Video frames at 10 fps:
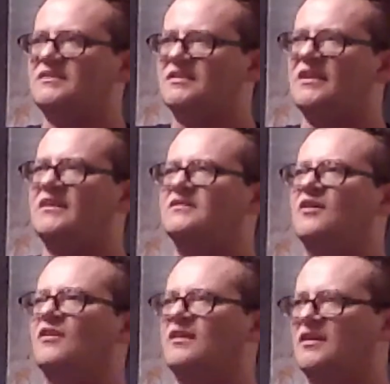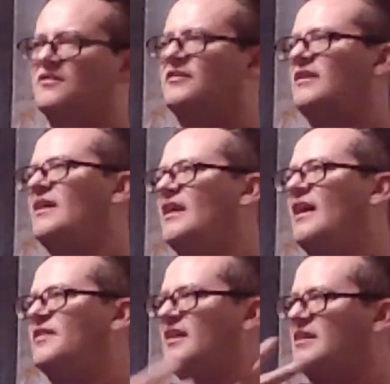sees are guilty, and
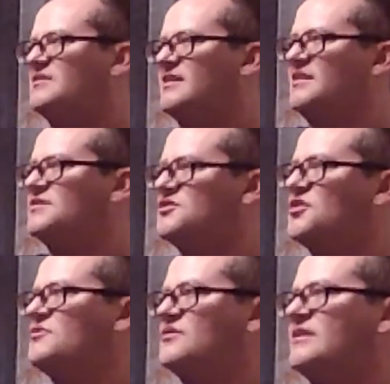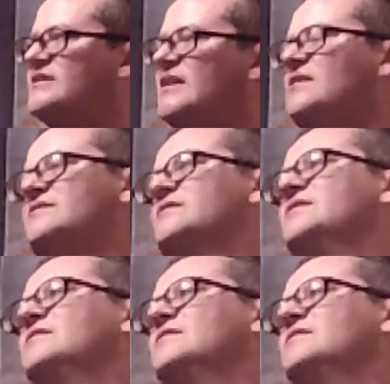I think he sees children as innocent.